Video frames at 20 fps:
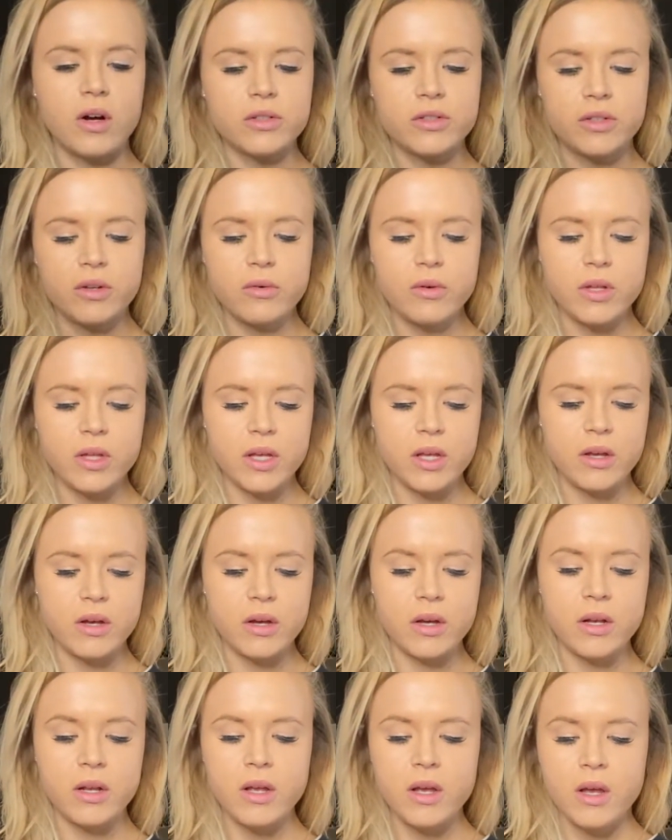also really
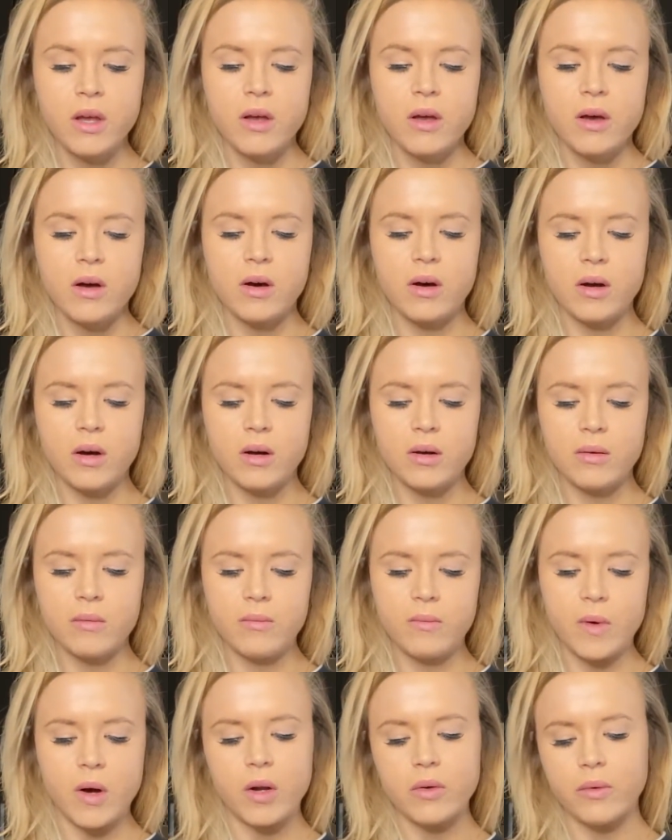good
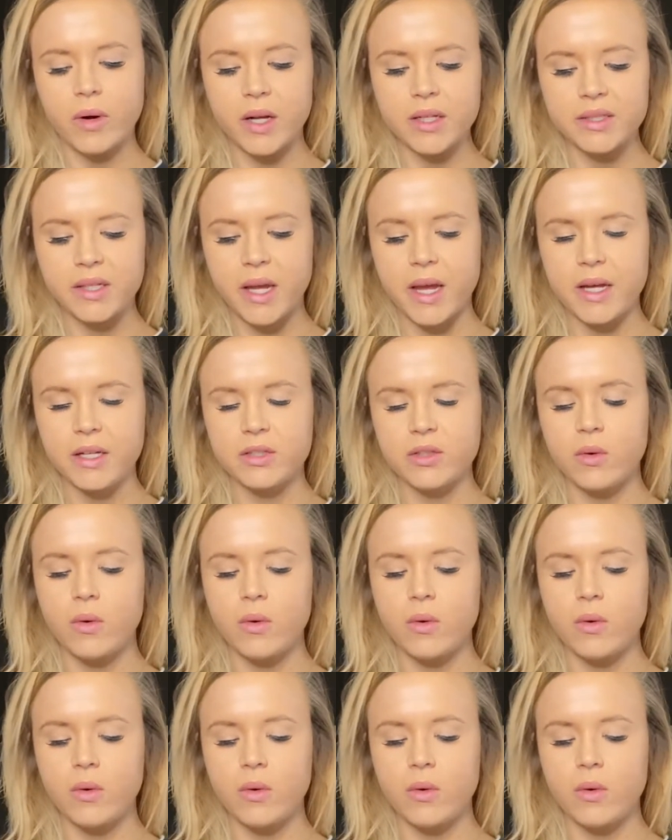on rice cakes,